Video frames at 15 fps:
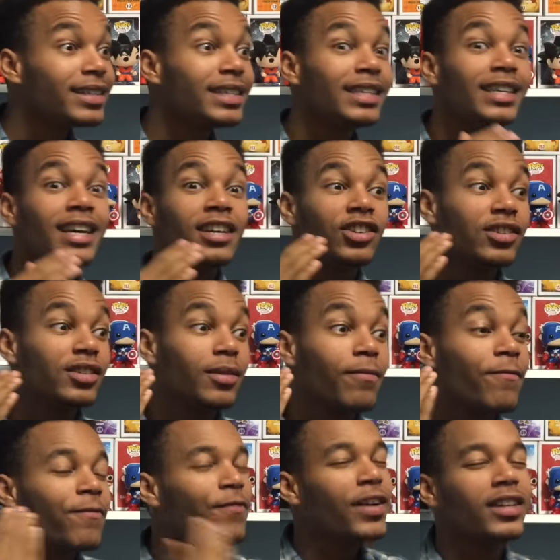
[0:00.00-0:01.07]
to see just
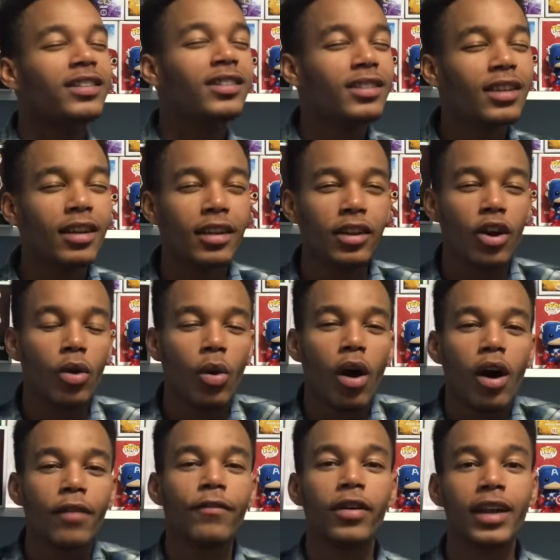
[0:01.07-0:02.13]
some Fitz, you know,
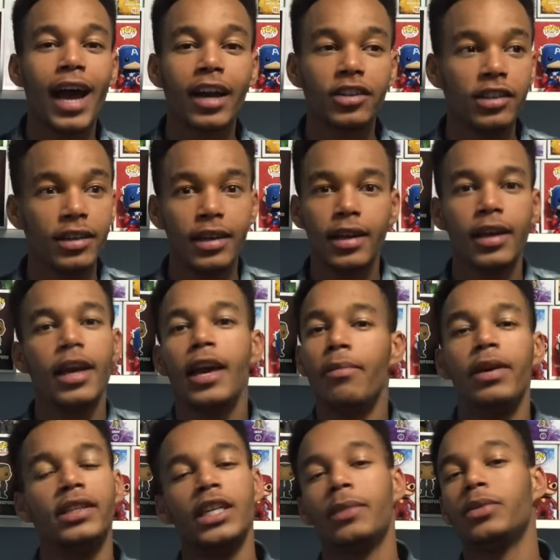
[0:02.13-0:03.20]
heartfelt action,
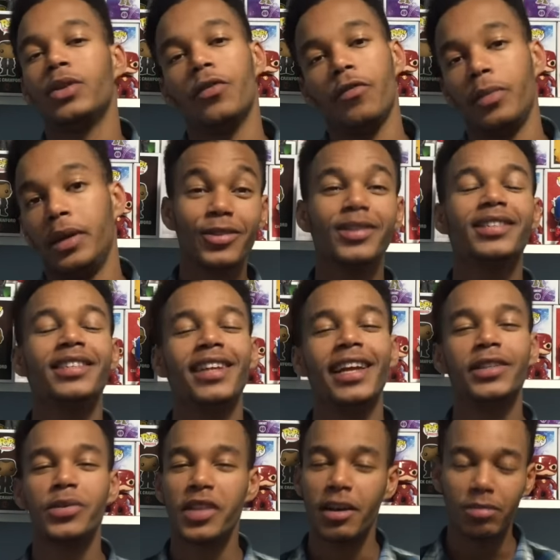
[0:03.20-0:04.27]
it makes the episode for me. So the scene
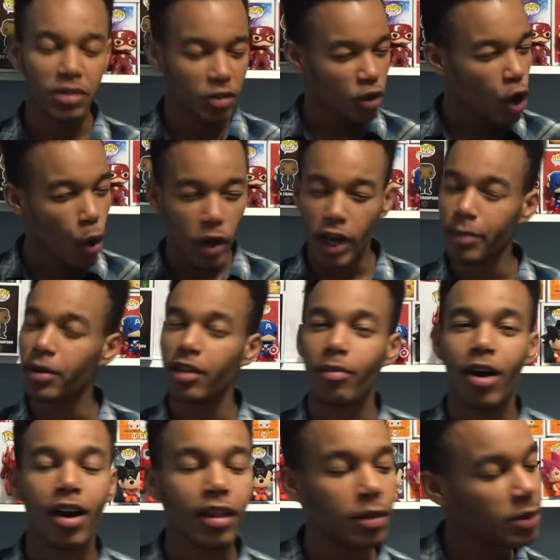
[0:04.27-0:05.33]
ends with him just going up to the
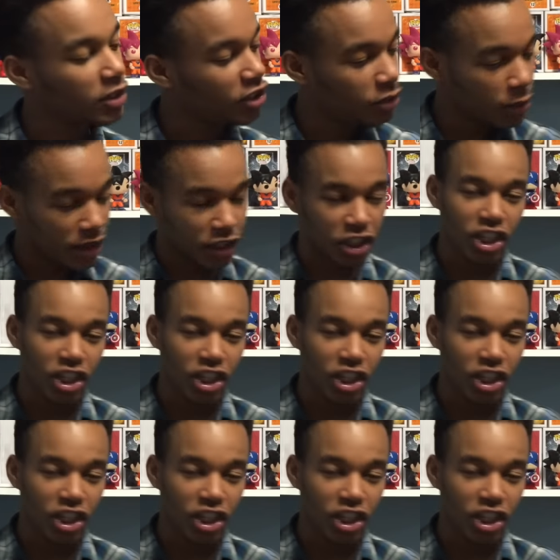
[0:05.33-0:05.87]
monolith with a